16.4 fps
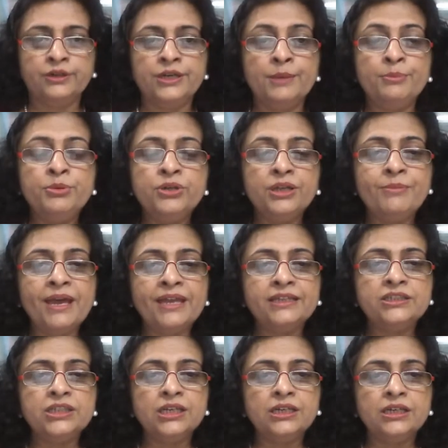deputy
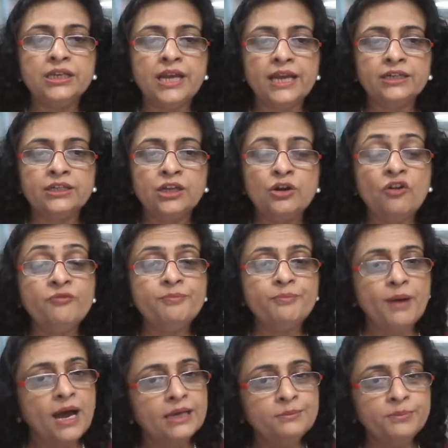managing director of
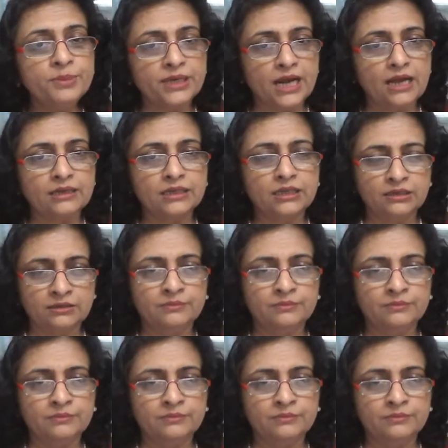Pan Parag,